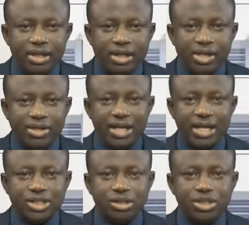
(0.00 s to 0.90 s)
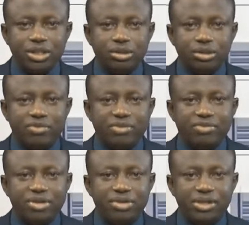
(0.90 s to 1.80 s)
the Attorney General of the
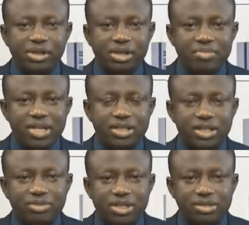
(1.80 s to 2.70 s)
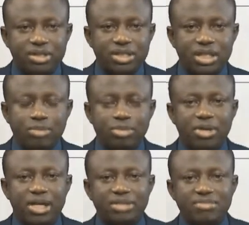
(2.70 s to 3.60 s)
Federation and Minister of Justice,
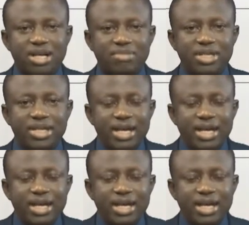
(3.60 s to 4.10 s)
Abubakar Malami,